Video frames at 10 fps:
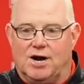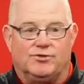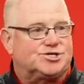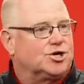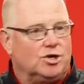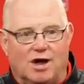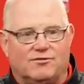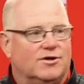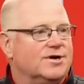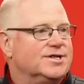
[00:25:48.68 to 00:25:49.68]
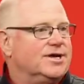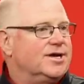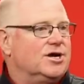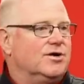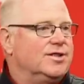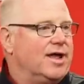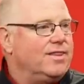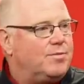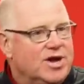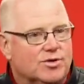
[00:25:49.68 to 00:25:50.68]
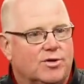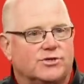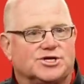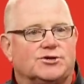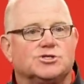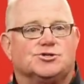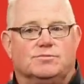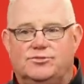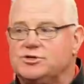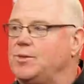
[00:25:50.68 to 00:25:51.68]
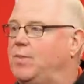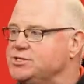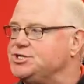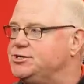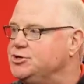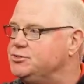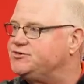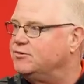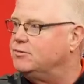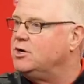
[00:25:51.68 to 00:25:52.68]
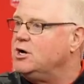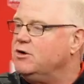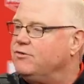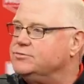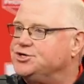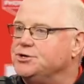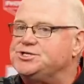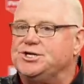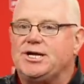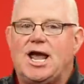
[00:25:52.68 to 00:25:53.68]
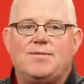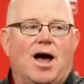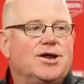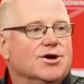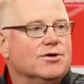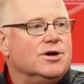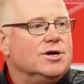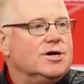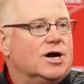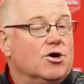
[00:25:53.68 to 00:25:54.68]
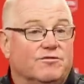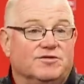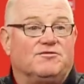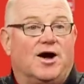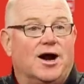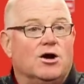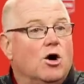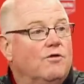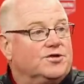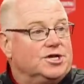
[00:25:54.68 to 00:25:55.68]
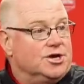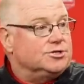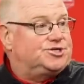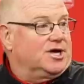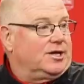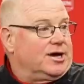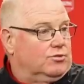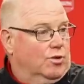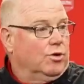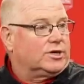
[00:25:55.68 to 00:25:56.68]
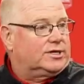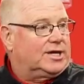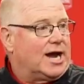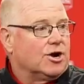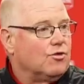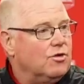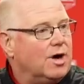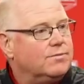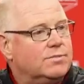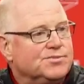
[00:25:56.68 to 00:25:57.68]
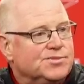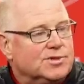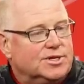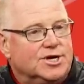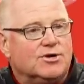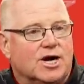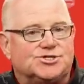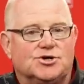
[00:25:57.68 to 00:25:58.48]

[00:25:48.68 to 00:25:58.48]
Rich Glover and the Peter brothers. Like there's a bunch of dudes from Jersey that came out here, Irving Fryer, over the years that like were kind of grew up near us.